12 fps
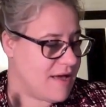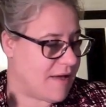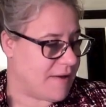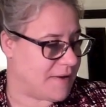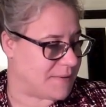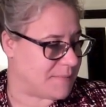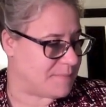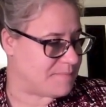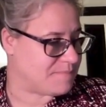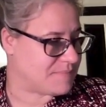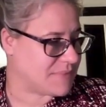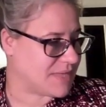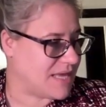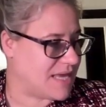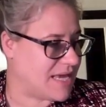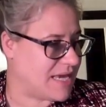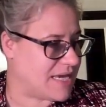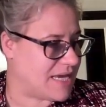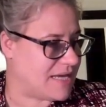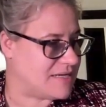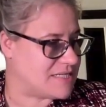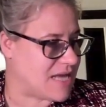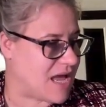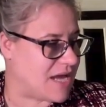Um
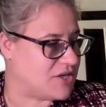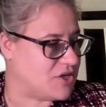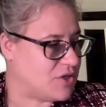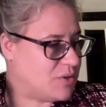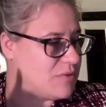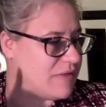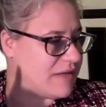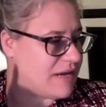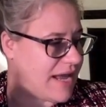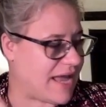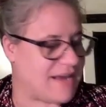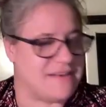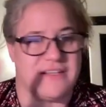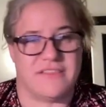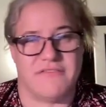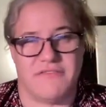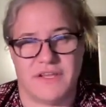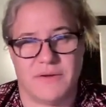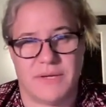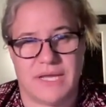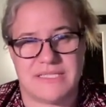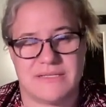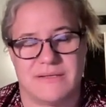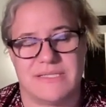and I knew that I hadn't done the video
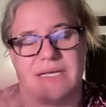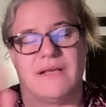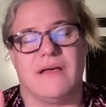yet, so I was like,